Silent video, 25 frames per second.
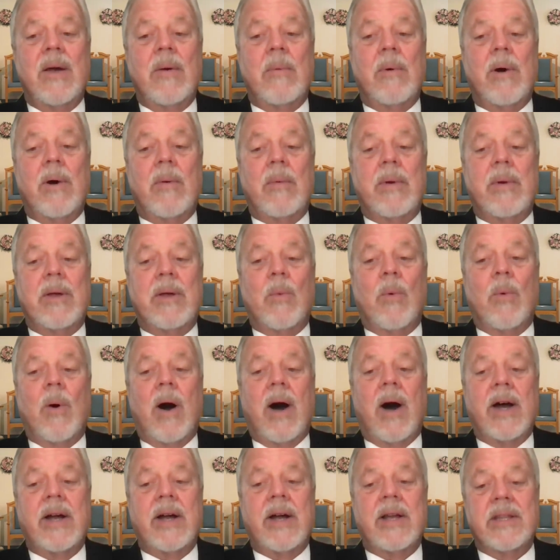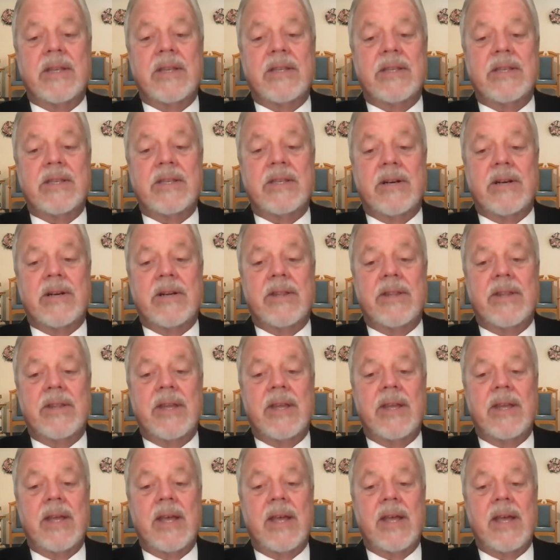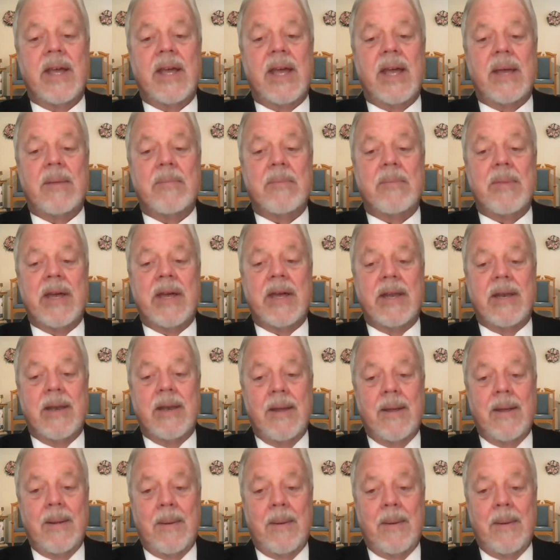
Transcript: while we walk this earth. Amen.